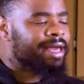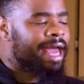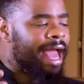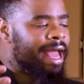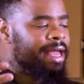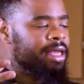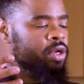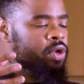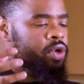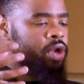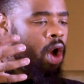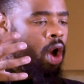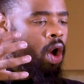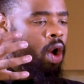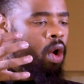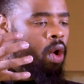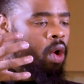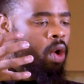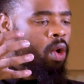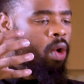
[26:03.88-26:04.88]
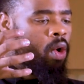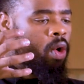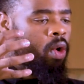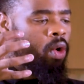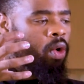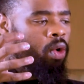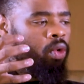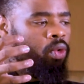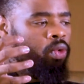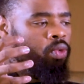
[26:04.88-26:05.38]
You know,
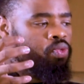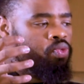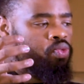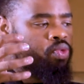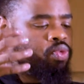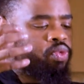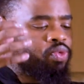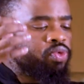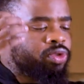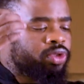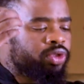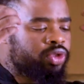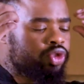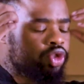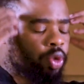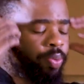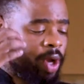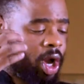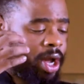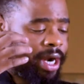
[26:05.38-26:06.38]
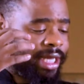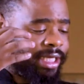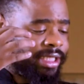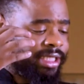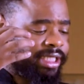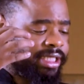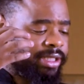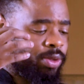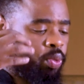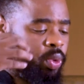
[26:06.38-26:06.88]
to be honest,
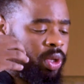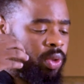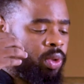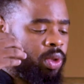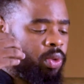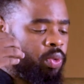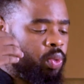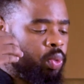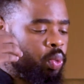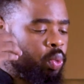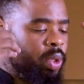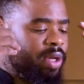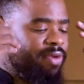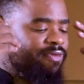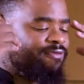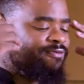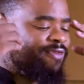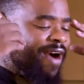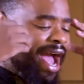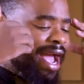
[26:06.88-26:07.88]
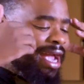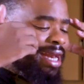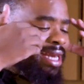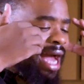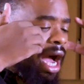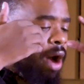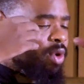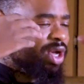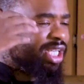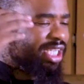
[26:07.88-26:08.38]
we find
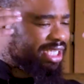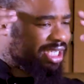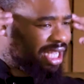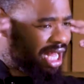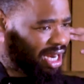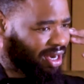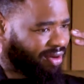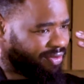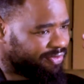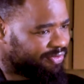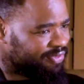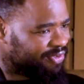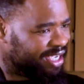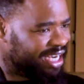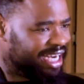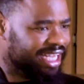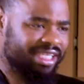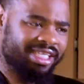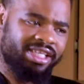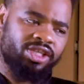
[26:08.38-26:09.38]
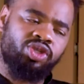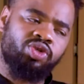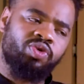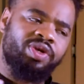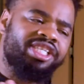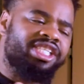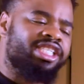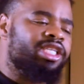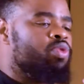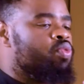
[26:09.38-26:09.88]
ourselves in a
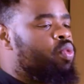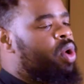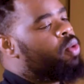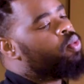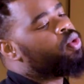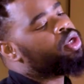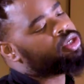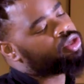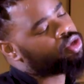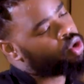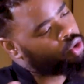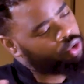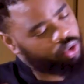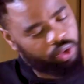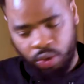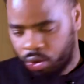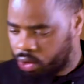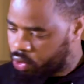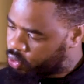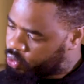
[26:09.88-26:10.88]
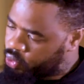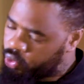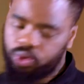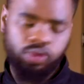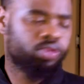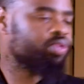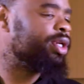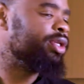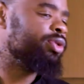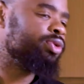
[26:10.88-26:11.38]
situation where we don't know
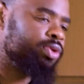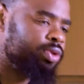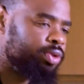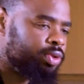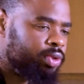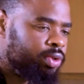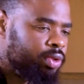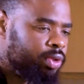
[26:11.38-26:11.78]
what to do.